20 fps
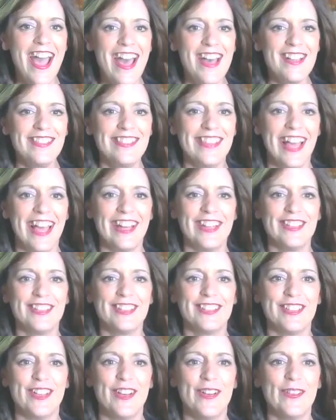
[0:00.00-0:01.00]
that is
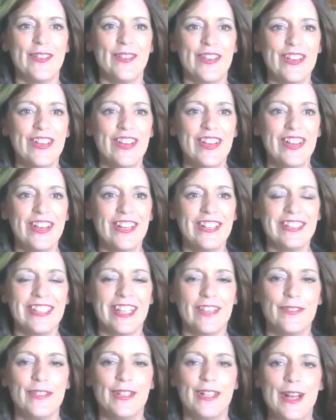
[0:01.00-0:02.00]
so good.
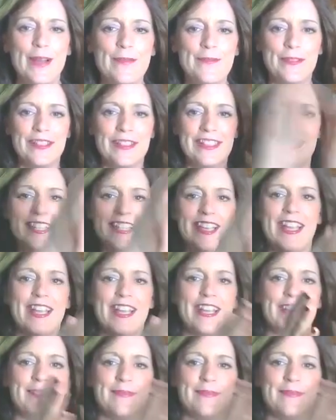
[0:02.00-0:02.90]
Giving it up for the team.